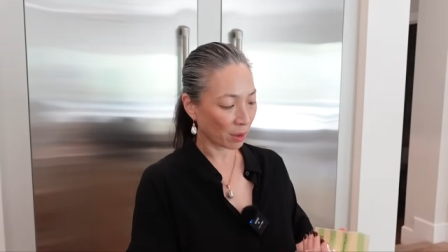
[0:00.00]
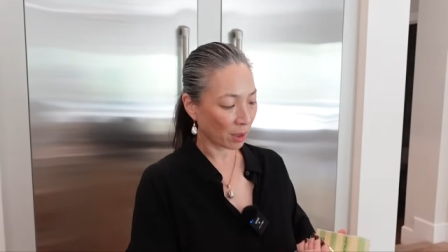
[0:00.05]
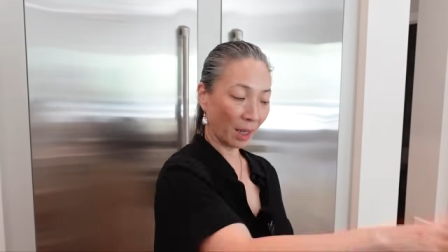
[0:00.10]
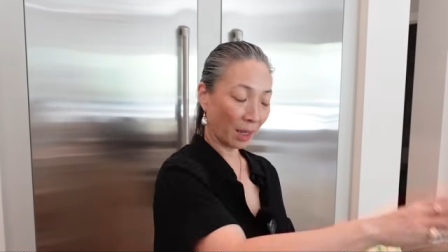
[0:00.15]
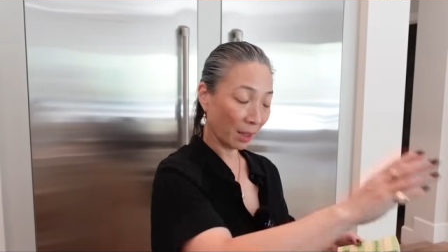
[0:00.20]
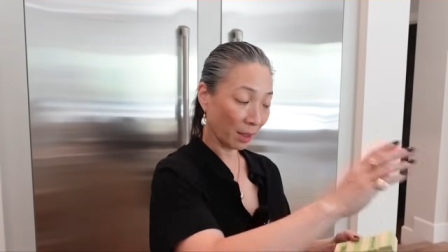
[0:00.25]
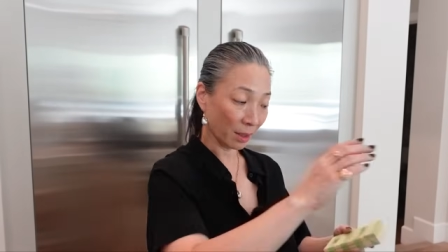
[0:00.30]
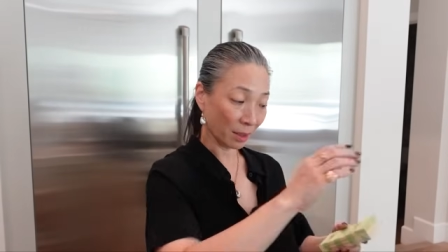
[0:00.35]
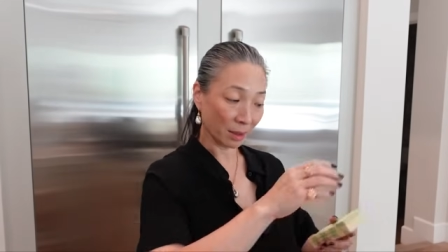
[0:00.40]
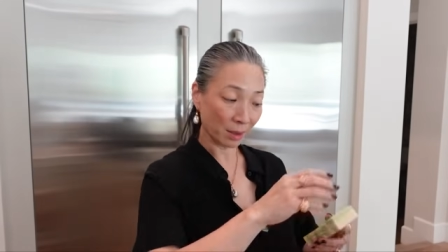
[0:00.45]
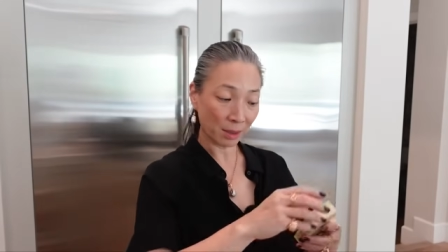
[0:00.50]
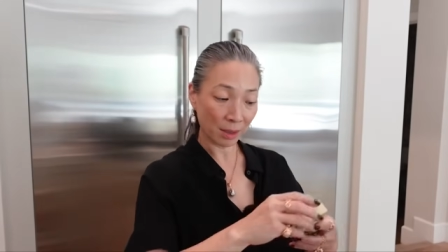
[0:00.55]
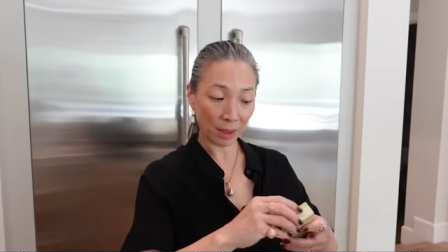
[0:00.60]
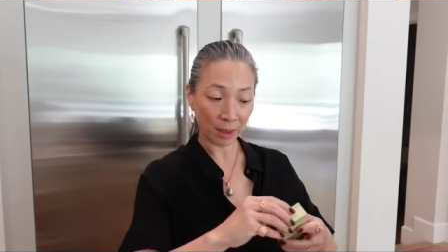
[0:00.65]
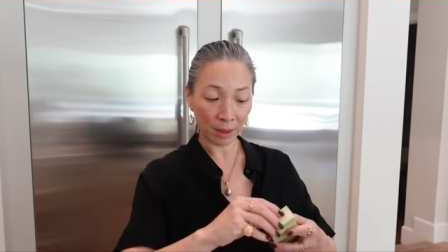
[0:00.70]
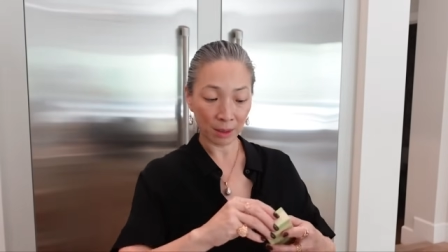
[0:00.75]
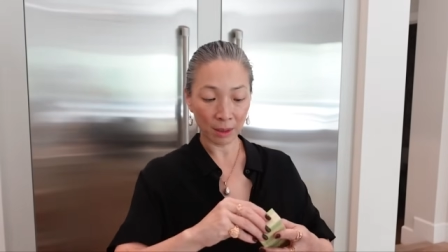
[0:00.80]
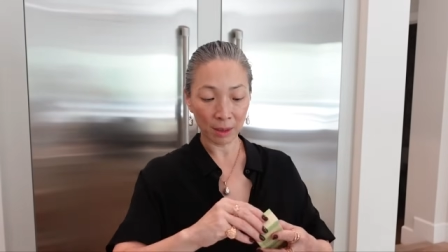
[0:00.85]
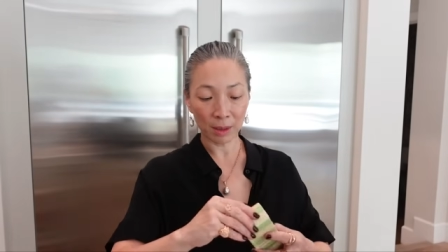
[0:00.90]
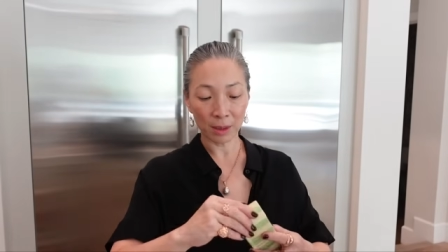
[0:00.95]
And I
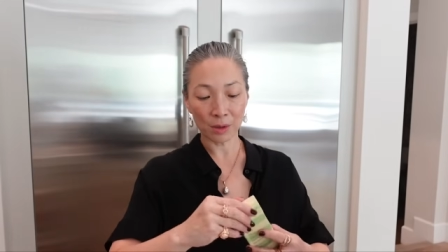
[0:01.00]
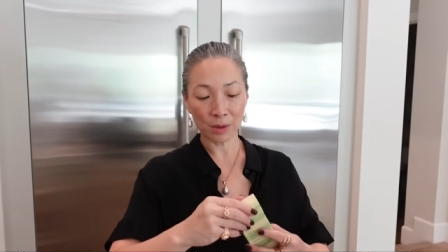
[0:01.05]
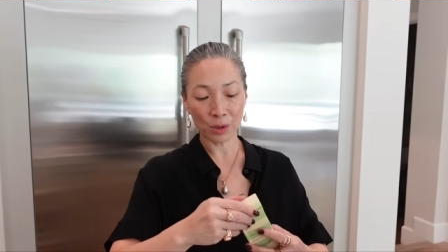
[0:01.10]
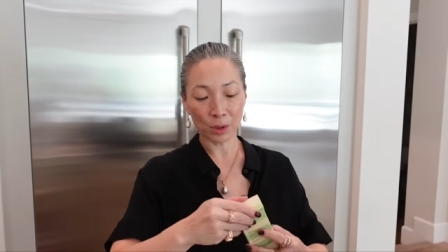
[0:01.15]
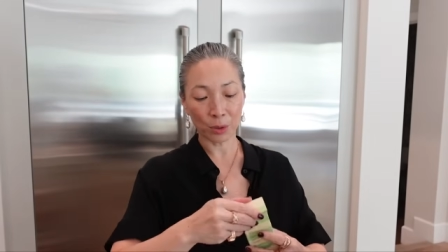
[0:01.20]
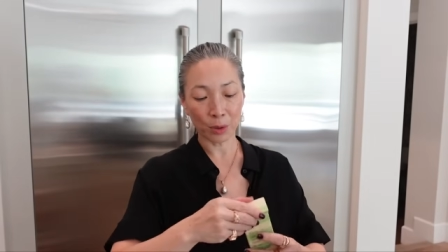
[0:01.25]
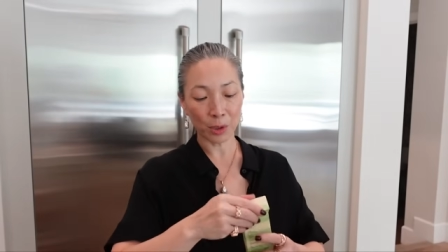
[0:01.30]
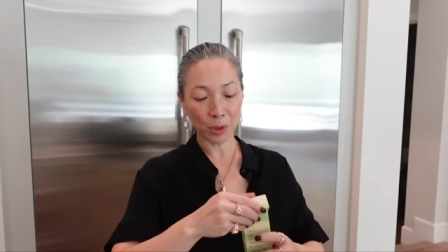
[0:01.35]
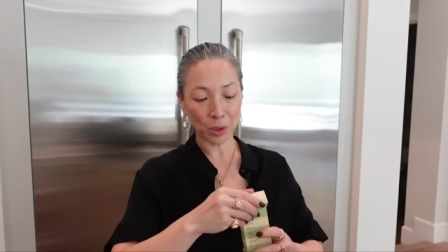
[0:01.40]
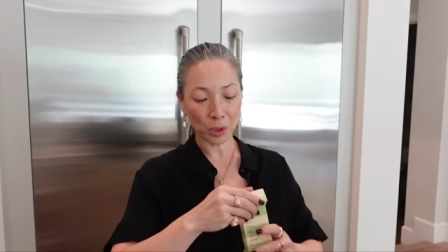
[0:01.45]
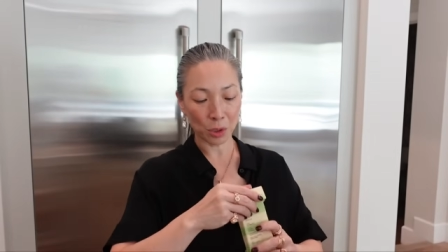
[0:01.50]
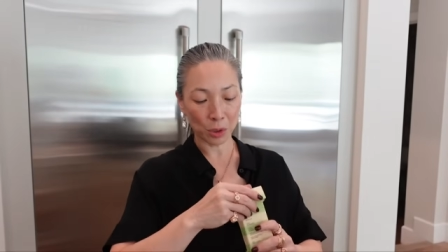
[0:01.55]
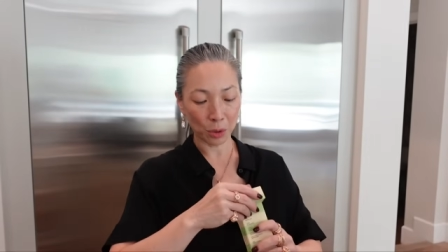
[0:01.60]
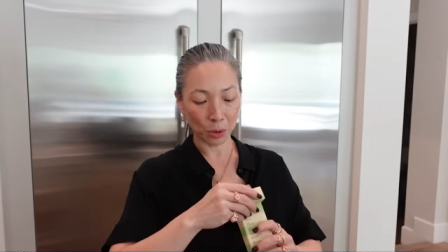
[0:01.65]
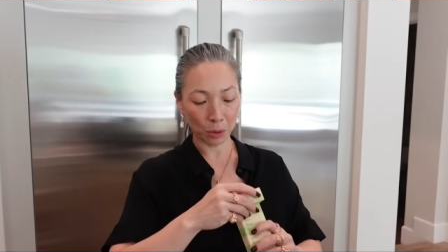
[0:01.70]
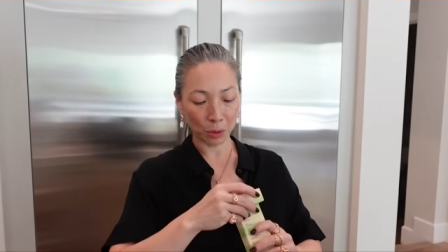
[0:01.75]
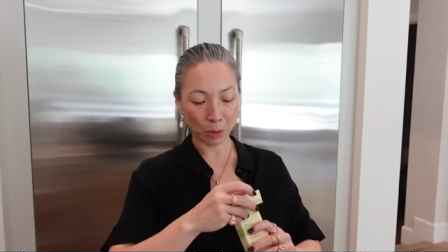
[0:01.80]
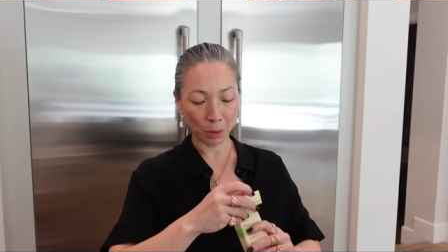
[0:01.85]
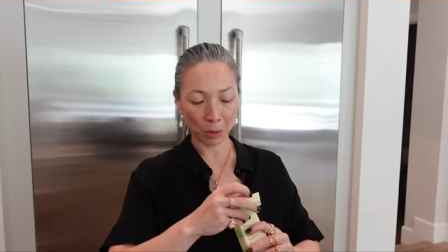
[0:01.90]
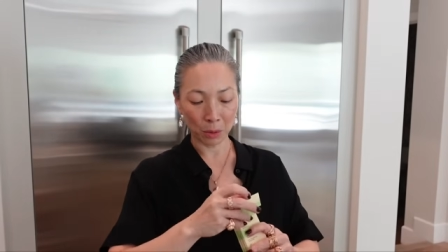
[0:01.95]
think he's going
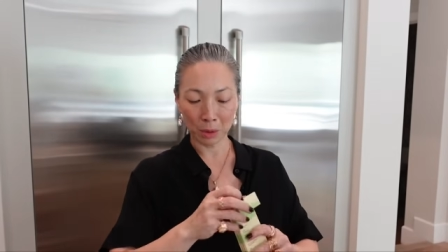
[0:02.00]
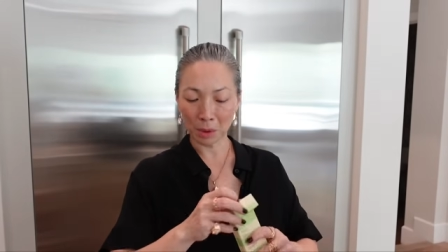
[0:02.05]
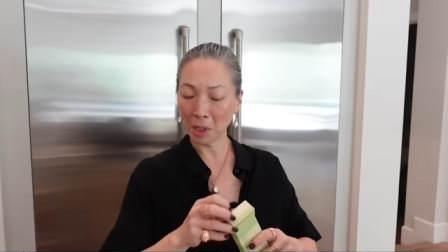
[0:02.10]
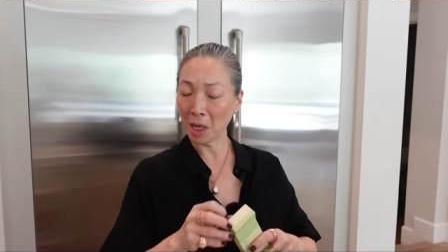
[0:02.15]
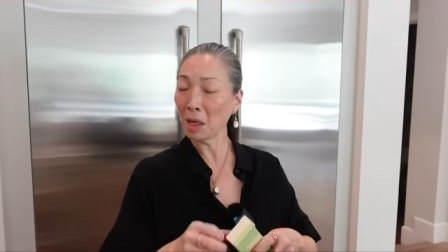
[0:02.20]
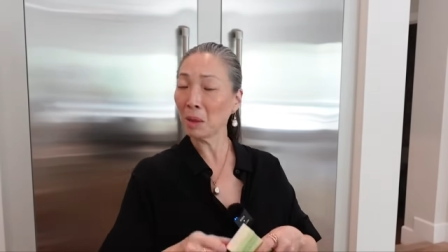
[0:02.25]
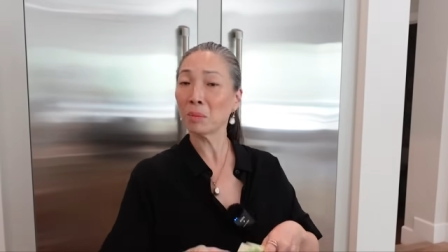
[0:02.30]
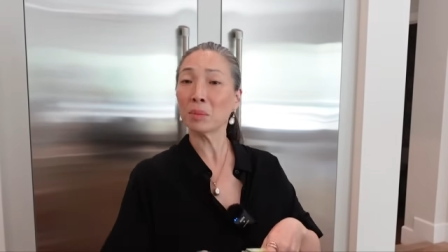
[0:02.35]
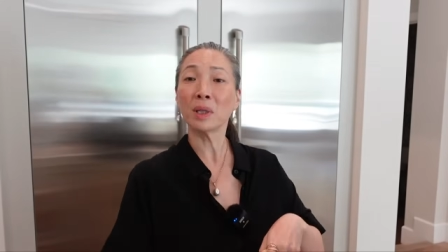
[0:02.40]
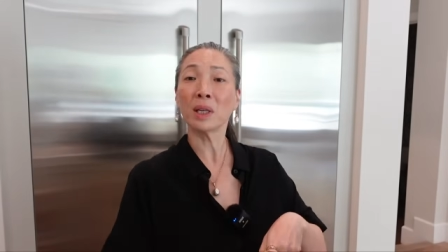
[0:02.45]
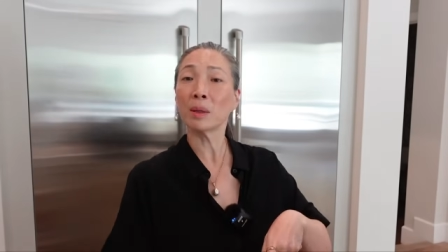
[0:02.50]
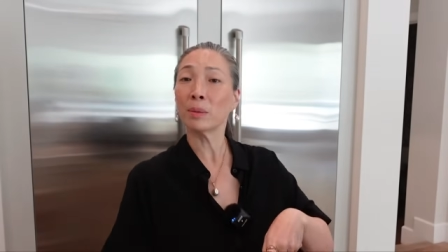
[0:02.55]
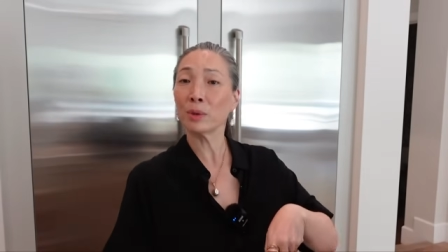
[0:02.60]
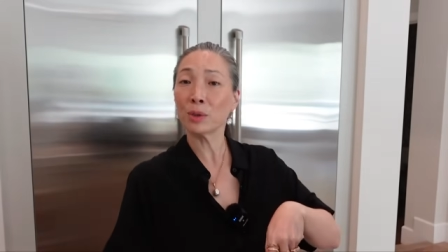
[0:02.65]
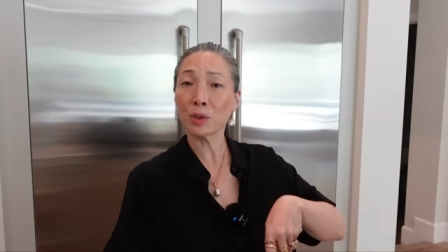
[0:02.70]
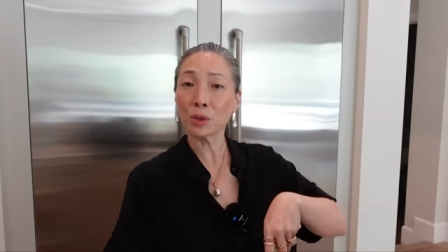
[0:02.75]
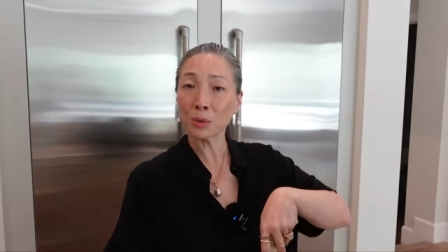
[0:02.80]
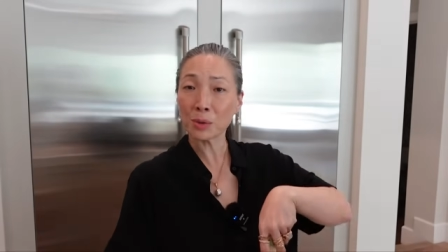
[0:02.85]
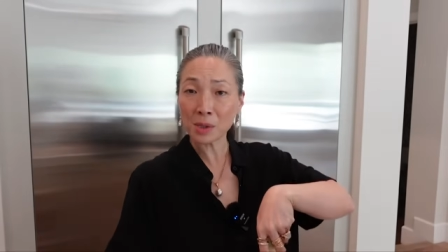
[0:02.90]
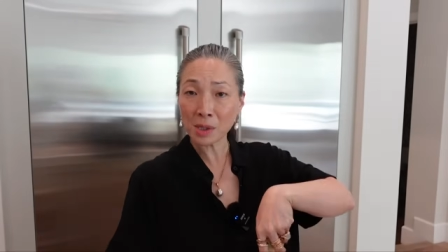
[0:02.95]
to not be able
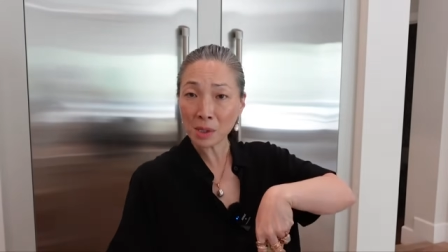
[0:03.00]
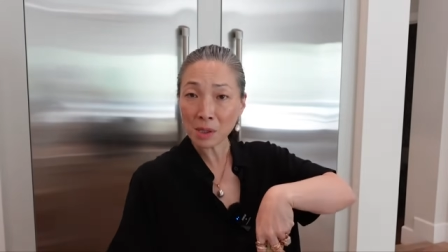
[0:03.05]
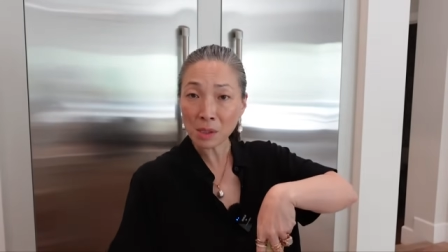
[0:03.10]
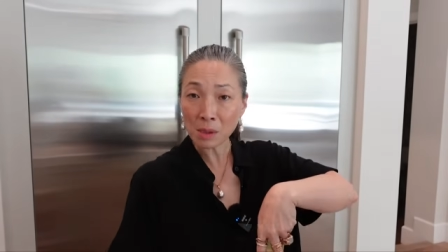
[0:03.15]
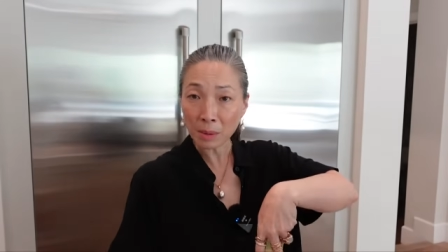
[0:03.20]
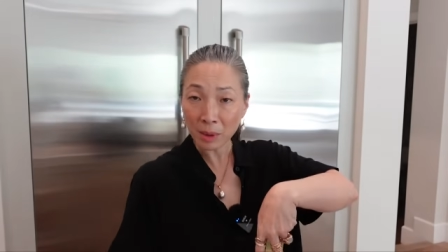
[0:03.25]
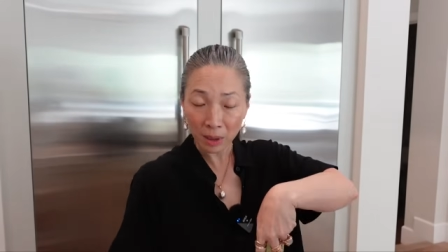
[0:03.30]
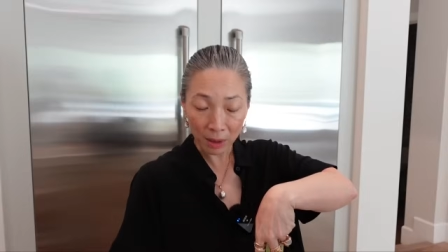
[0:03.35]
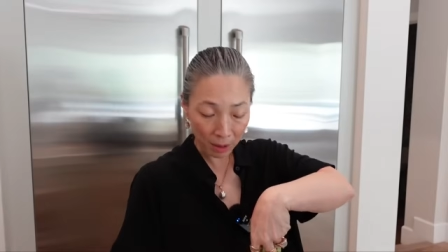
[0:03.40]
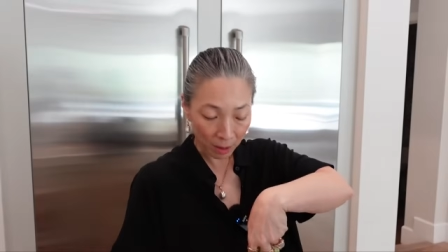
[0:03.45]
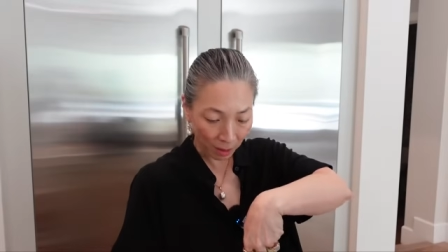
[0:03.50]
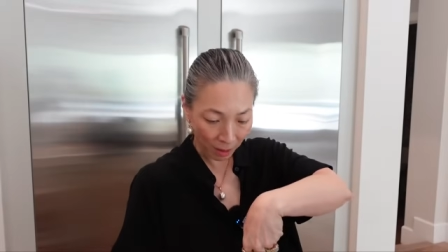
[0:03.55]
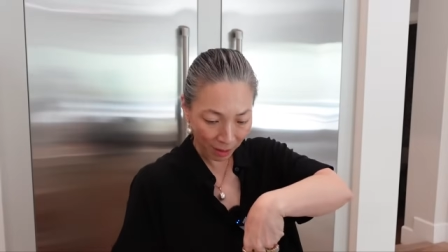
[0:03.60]
to resist me